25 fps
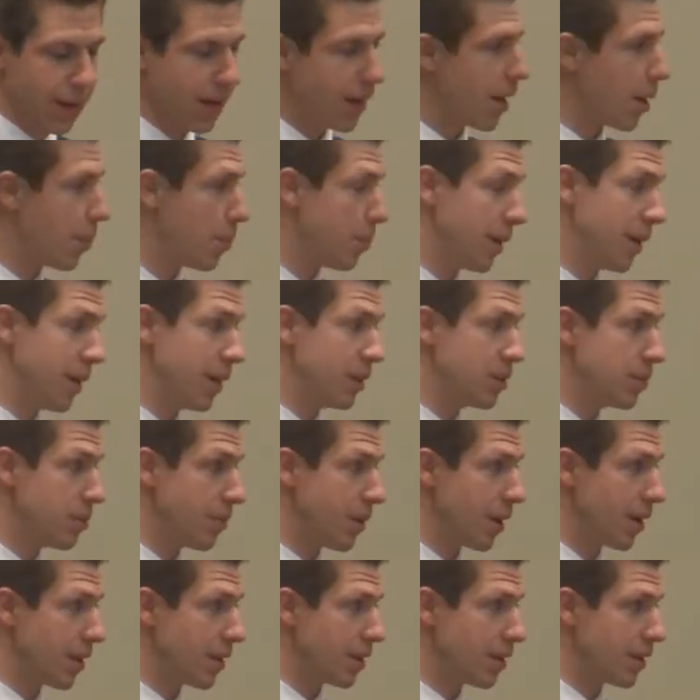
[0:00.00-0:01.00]

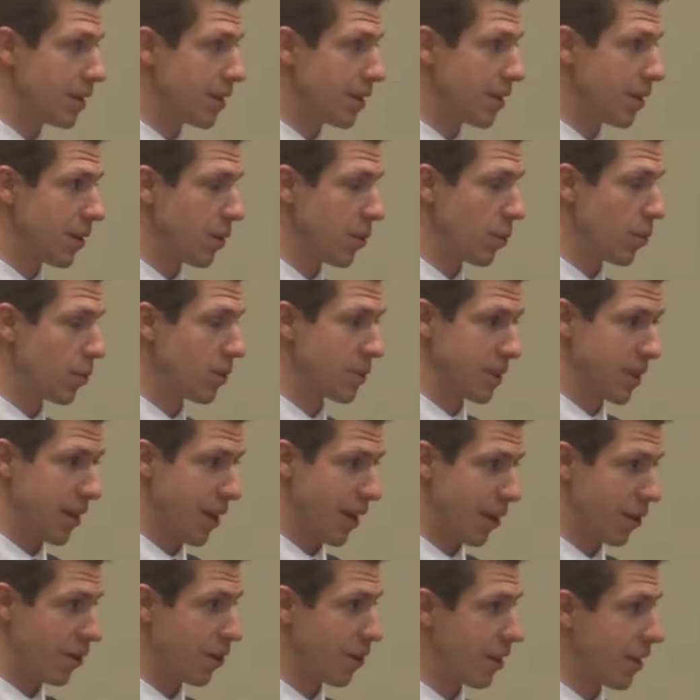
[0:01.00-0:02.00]
Appeasement was
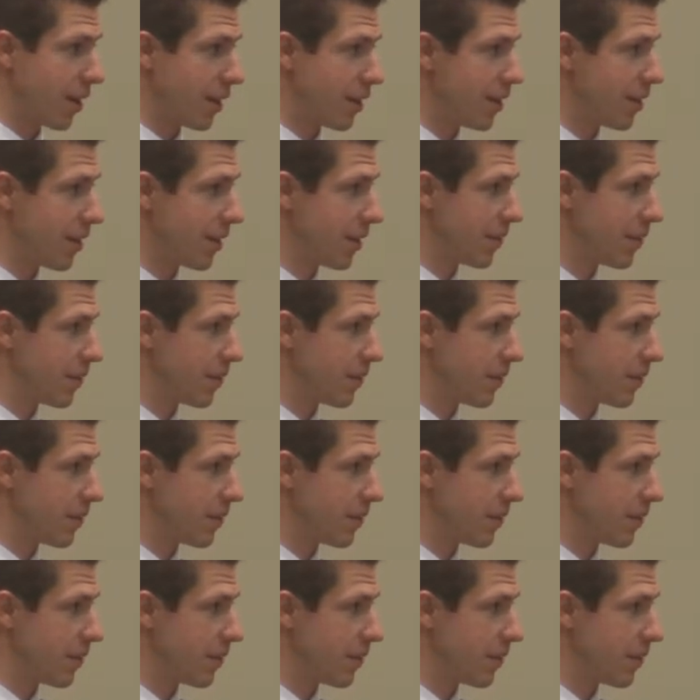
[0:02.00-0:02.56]
not a good idea.